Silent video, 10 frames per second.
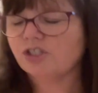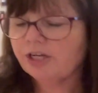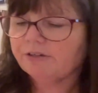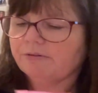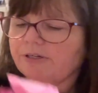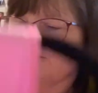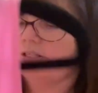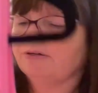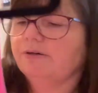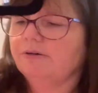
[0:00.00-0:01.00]
January.
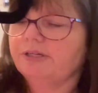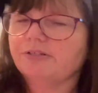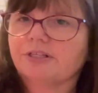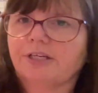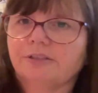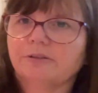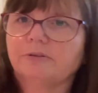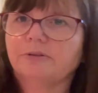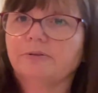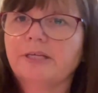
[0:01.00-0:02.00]
So here's a
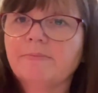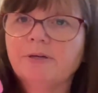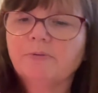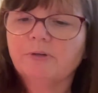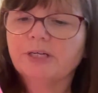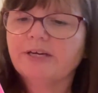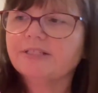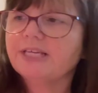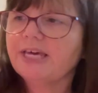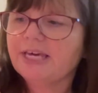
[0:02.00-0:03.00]
Lululemon workout
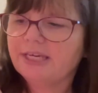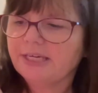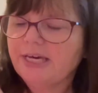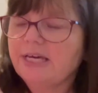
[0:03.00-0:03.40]
tank.